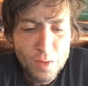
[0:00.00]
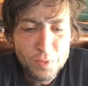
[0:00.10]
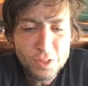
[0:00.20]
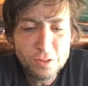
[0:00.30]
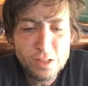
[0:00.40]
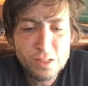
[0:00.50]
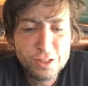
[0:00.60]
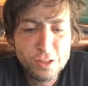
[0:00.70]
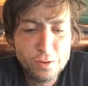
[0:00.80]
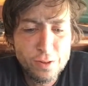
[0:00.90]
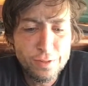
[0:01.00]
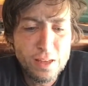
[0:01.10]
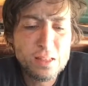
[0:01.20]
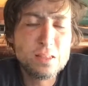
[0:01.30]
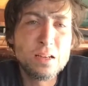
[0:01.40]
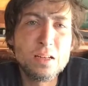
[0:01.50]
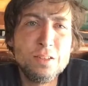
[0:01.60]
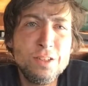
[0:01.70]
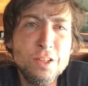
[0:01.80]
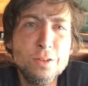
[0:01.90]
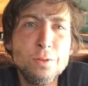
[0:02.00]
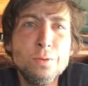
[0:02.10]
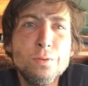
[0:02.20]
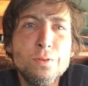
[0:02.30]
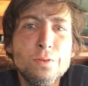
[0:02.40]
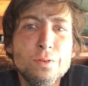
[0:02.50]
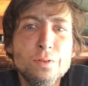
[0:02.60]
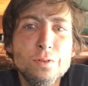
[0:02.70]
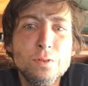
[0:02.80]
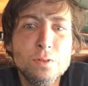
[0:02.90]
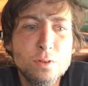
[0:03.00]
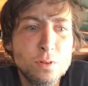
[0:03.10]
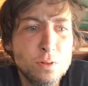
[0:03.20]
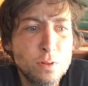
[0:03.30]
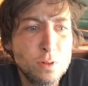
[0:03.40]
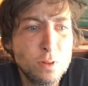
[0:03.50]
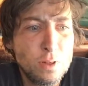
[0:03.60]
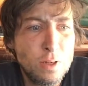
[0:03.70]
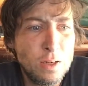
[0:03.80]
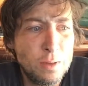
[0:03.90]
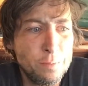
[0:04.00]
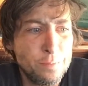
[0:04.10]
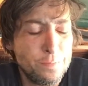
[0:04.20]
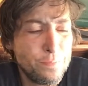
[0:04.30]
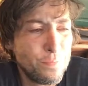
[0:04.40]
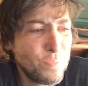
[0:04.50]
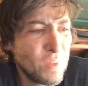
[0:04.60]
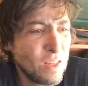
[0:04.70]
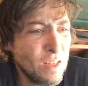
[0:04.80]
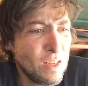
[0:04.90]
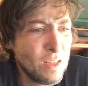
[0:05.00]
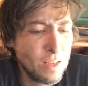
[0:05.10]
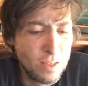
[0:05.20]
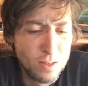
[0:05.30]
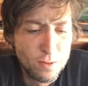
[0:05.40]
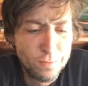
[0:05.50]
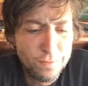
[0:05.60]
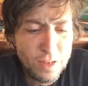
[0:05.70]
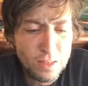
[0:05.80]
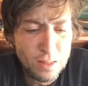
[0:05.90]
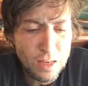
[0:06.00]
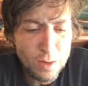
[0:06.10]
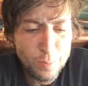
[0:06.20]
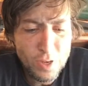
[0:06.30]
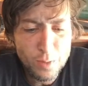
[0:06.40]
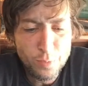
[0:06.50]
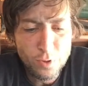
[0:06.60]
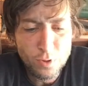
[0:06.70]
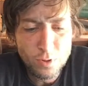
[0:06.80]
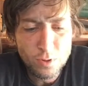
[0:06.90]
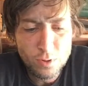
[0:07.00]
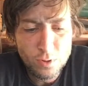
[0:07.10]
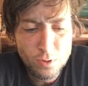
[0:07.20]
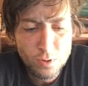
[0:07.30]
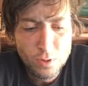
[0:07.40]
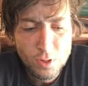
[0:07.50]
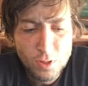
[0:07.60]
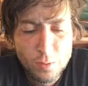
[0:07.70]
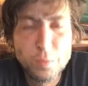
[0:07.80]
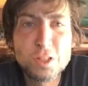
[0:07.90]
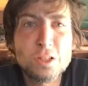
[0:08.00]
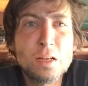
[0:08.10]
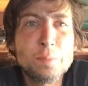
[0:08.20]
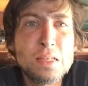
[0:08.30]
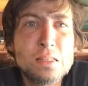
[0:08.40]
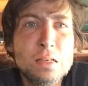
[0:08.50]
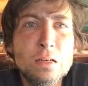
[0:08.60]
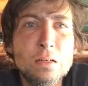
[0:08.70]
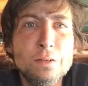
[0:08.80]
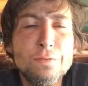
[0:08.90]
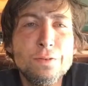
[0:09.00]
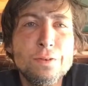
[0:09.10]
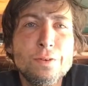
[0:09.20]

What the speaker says: just trying to show the things that I do, and I don't find a lot of people, much like myself,